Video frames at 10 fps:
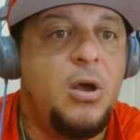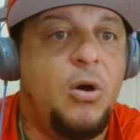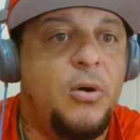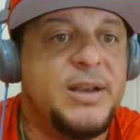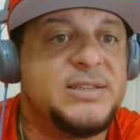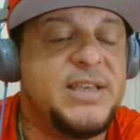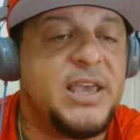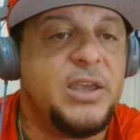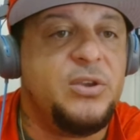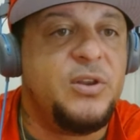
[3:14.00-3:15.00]
on the
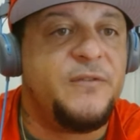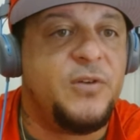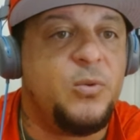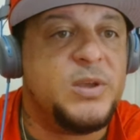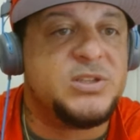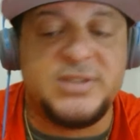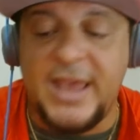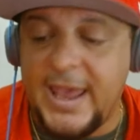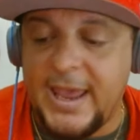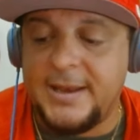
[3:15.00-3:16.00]
second unit for the Wizards.
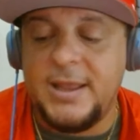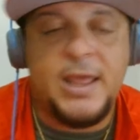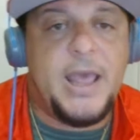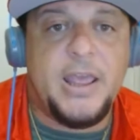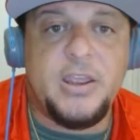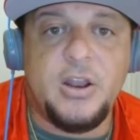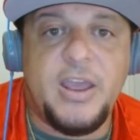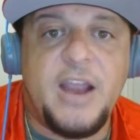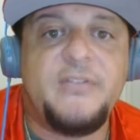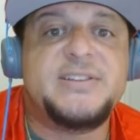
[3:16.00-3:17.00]
And, you know,
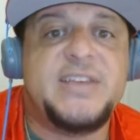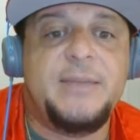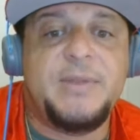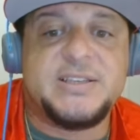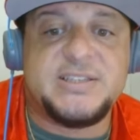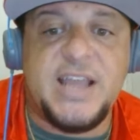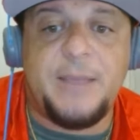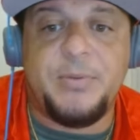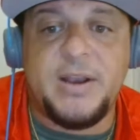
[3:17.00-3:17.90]
every team needs a sniper.